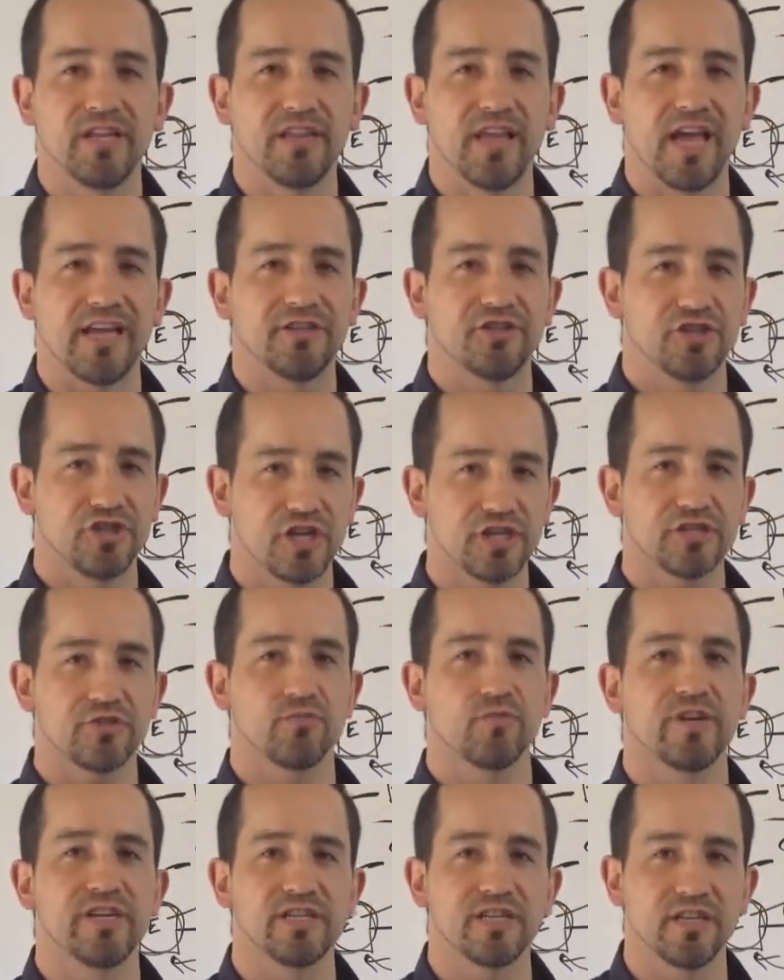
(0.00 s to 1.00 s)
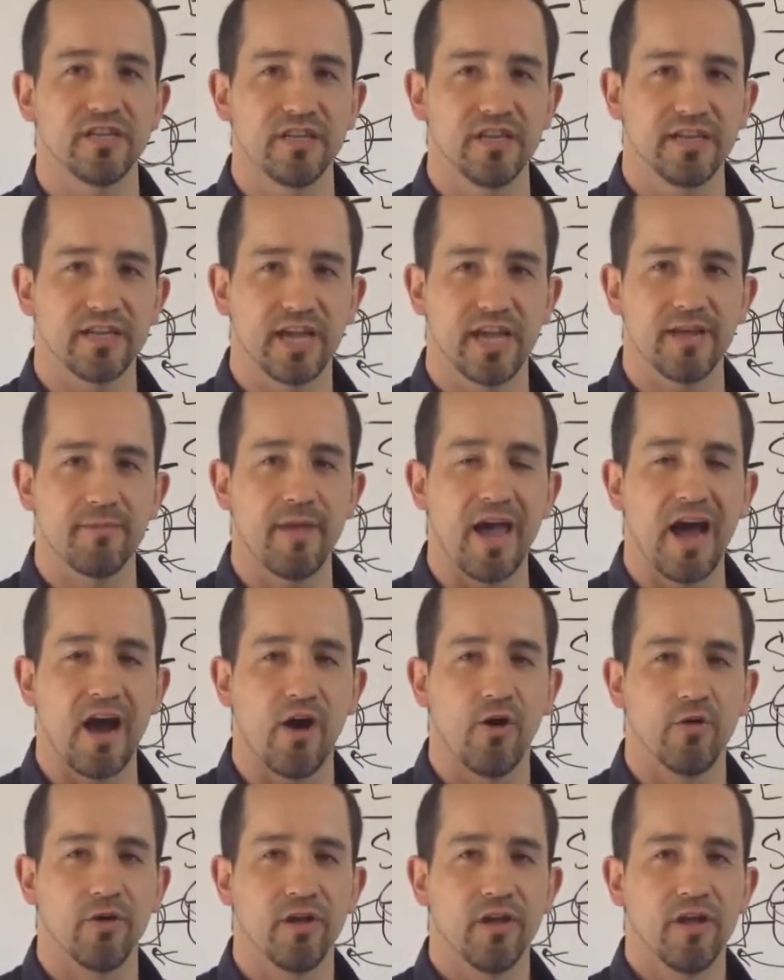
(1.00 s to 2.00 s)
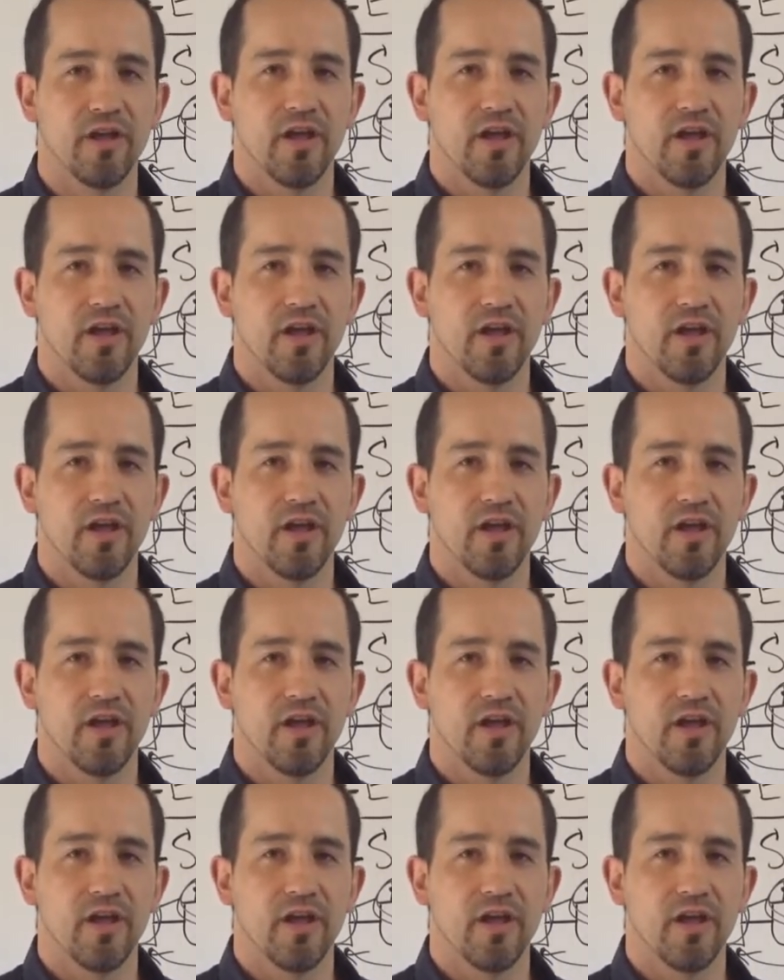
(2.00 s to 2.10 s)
that just recently came out